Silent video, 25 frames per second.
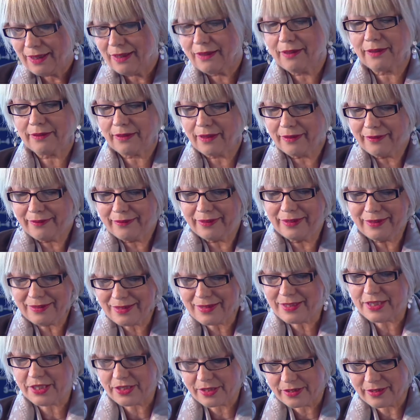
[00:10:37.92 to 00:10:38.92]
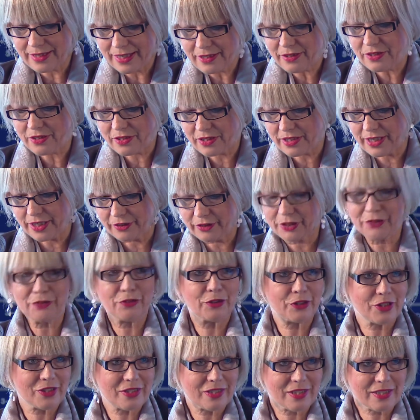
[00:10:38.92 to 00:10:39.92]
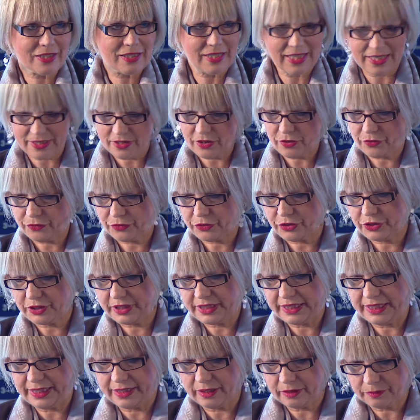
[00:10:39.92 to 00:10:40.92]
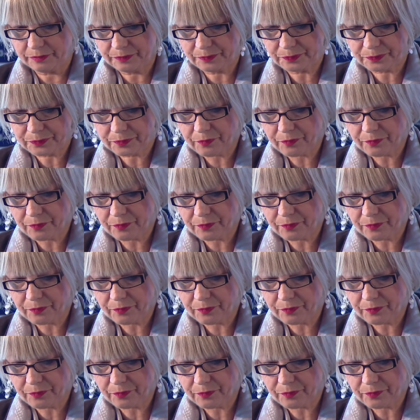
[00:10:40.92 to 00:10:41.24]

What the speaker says: And I think this is necessary for the success of the deal,